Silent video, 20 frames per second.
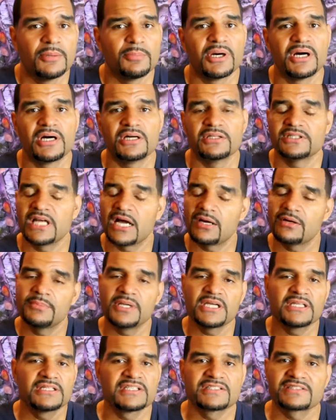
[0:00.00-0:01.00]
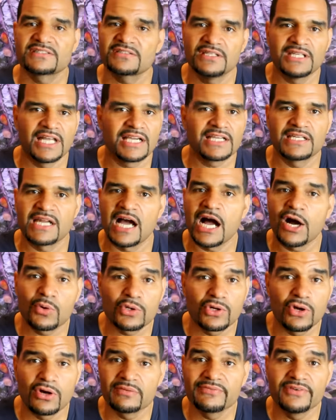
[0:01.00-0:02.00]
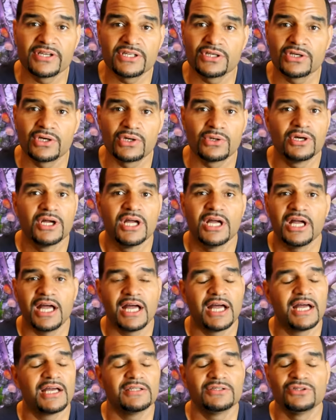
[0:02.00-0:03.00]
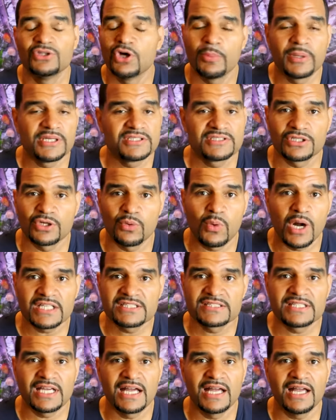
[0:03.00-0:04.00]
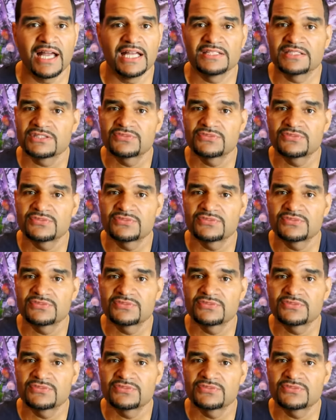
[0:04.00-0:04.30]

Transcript: but that would make this like an hour long video. and nobody's gonna watch that. And